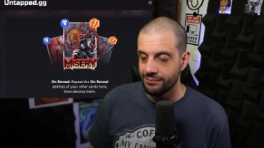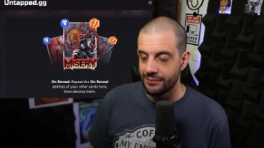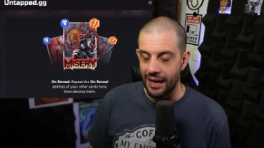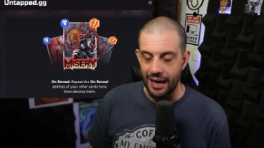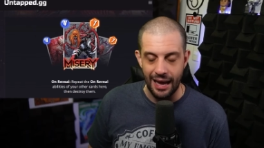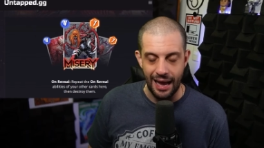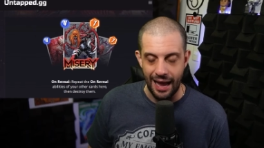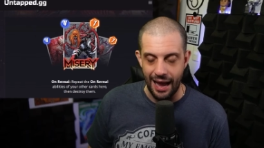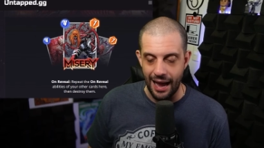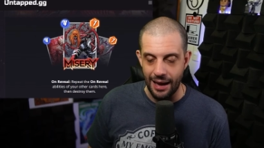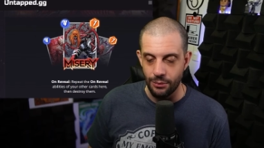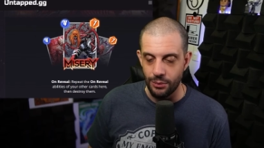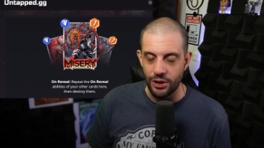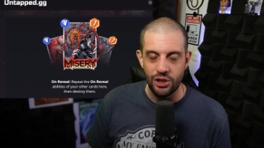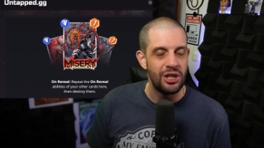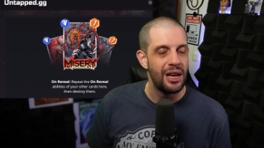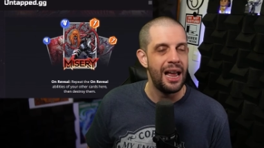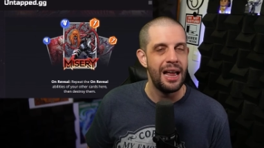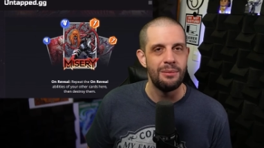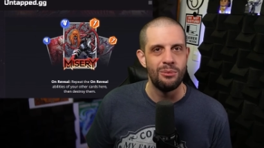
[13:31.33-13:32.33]
I, I
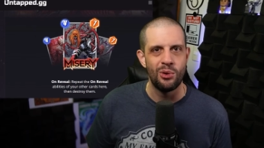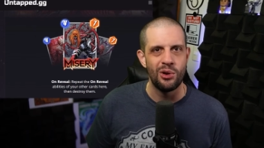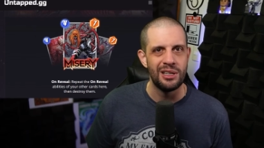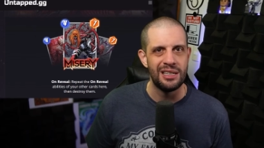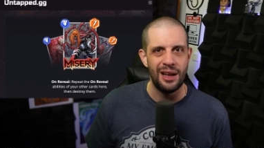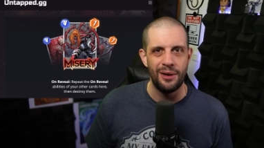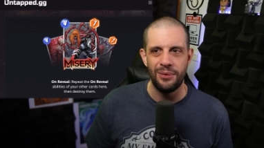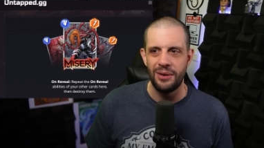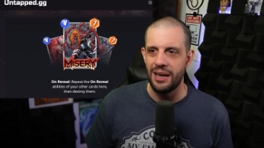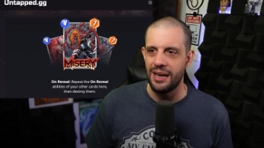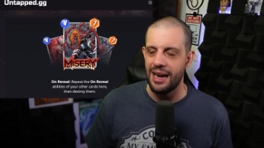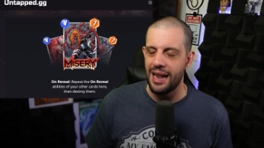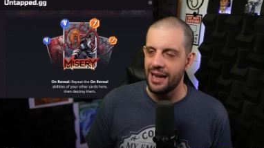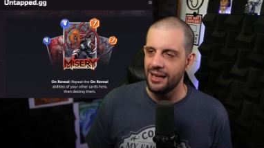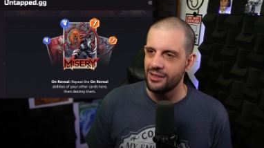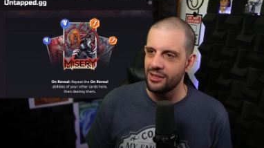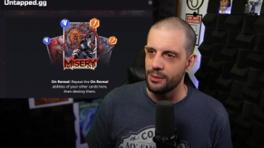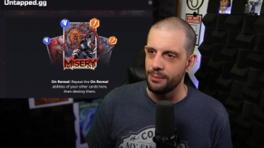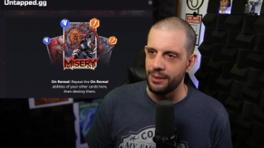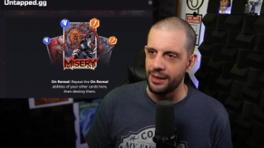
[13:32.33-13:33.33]
wish I had a more definite
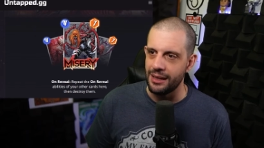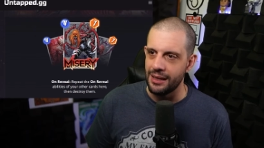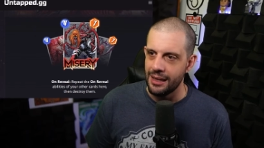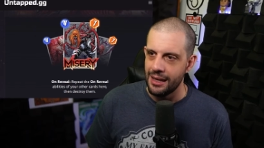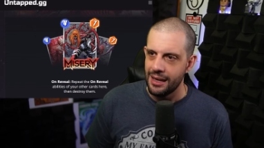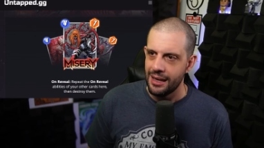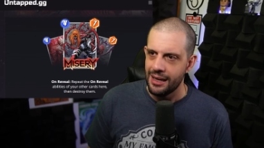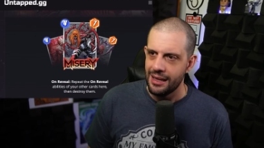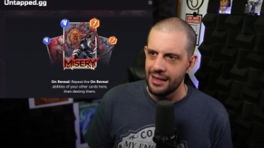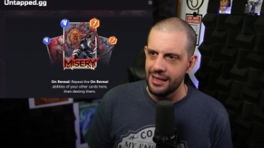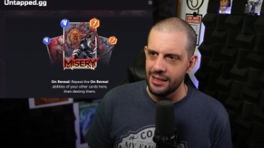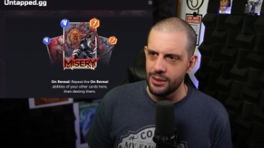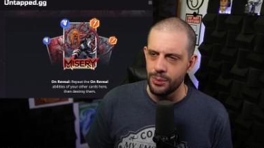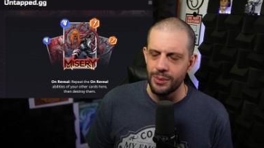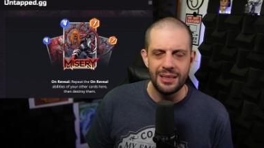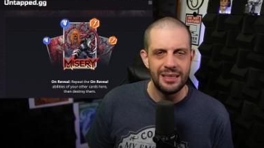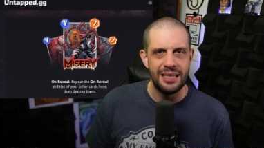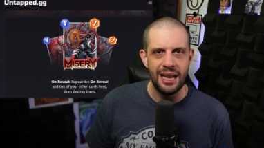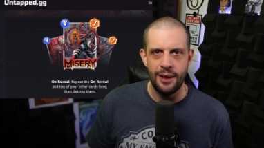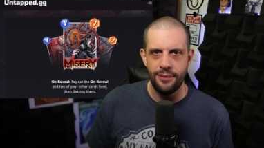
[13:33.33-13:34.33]
answer, but this
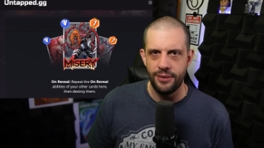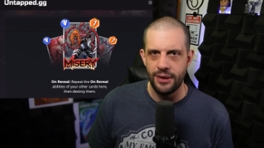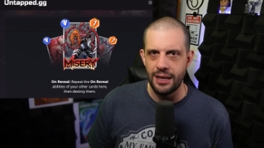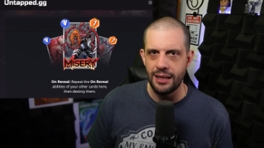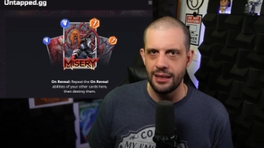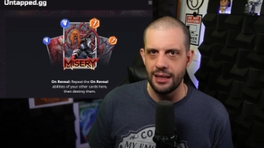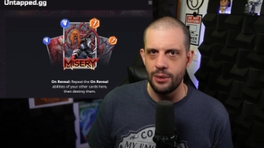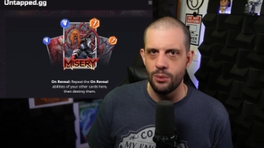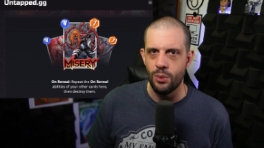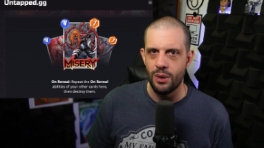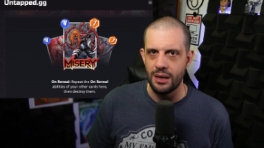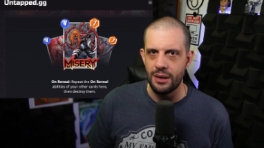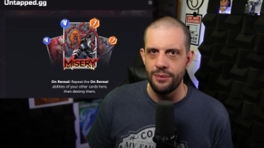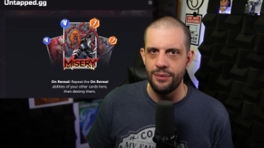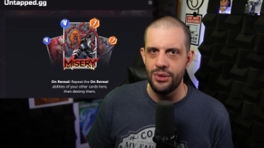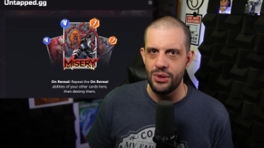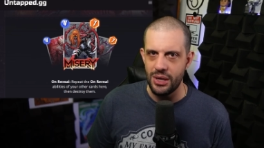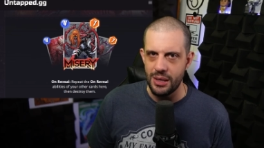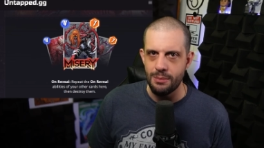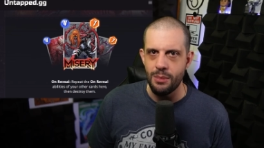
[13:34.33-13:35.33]
was definitely one
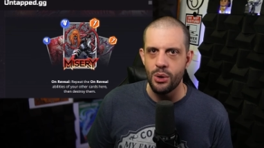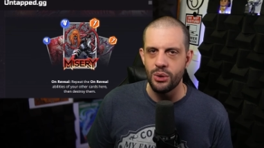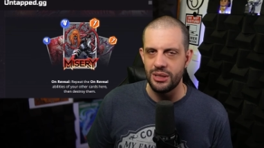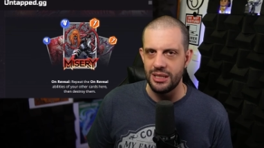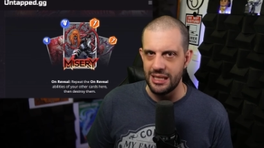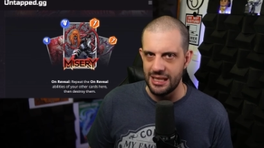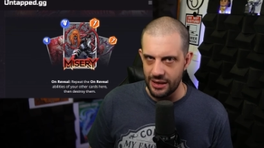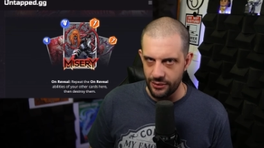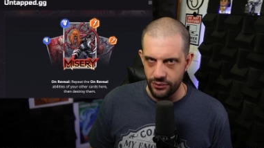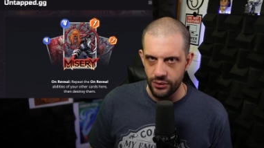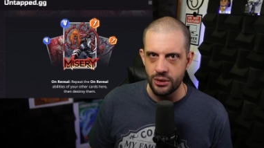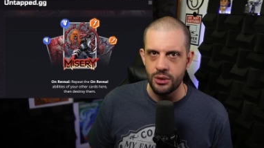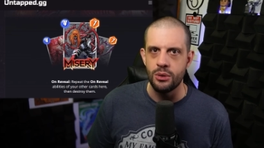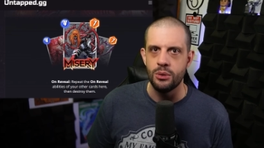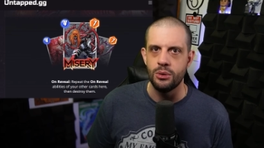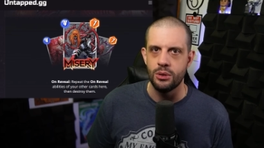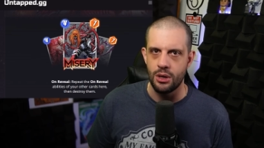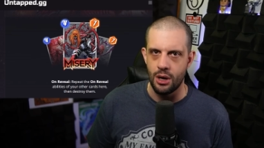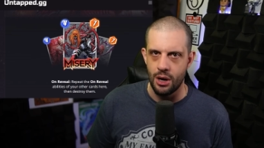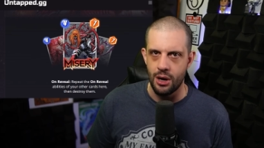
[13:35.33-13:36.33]
of the most
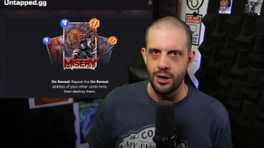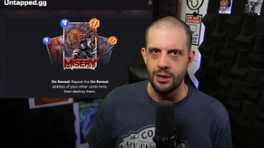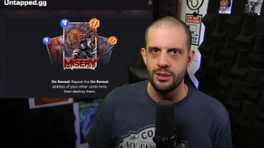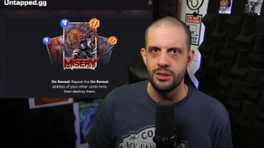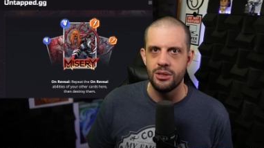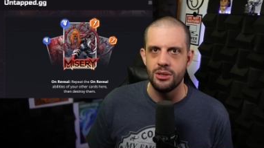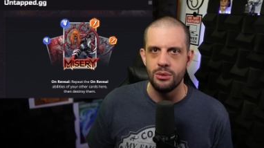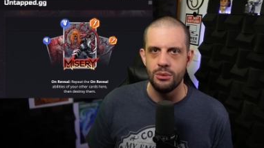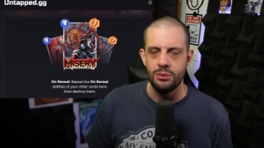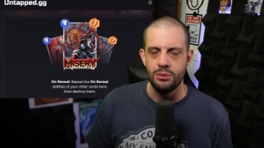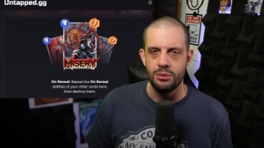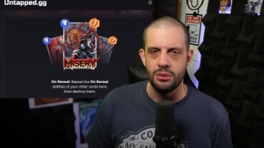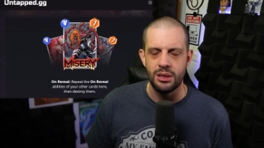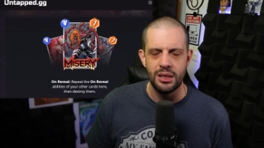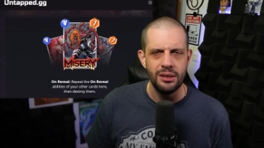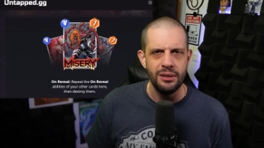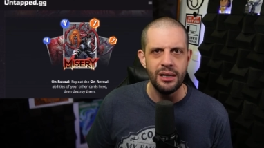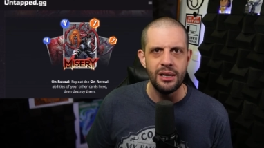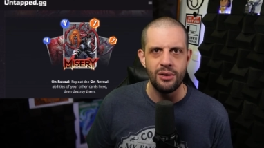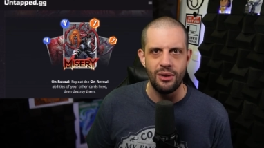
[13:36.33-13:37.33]
difficult cards to
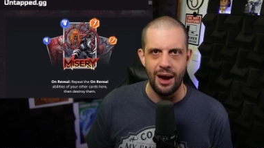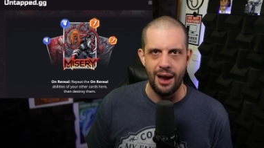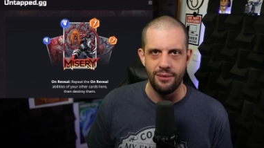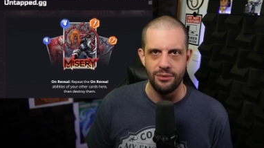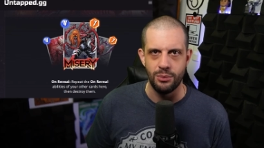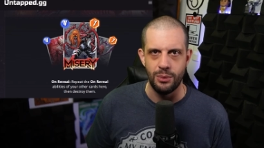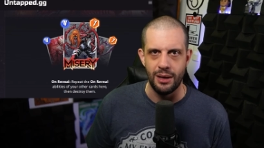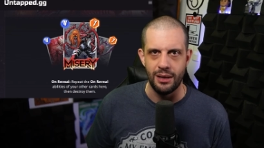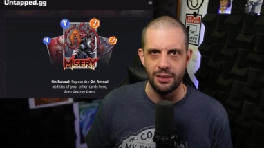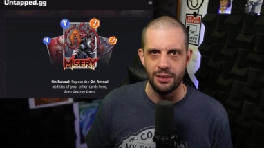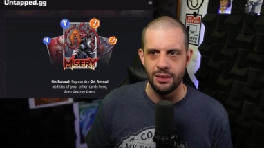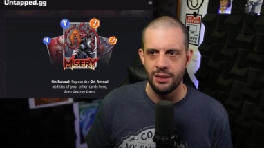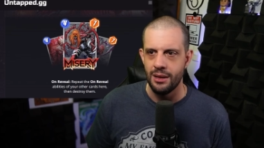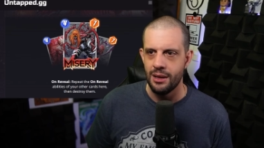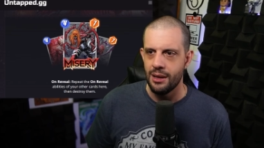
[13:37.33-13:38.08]
theorycraft with